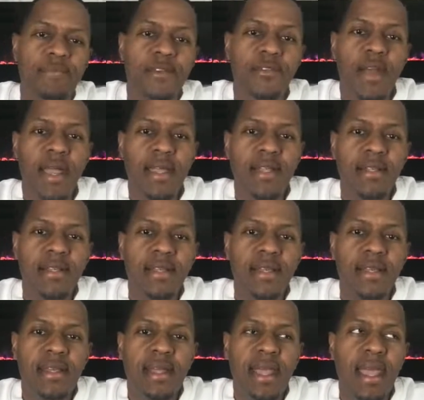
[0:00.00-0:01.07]
right?
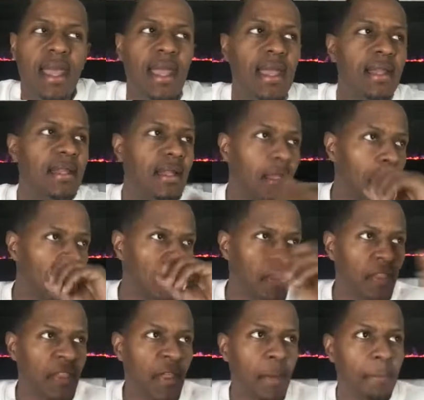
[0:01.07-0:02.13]
And
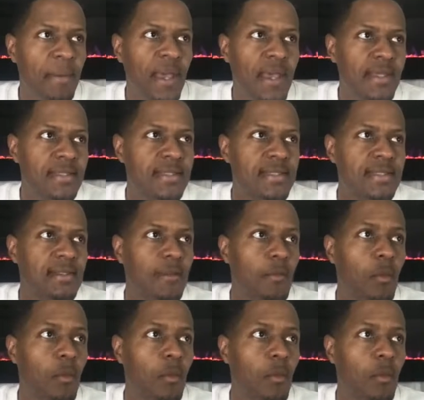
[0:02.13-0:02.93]
the best,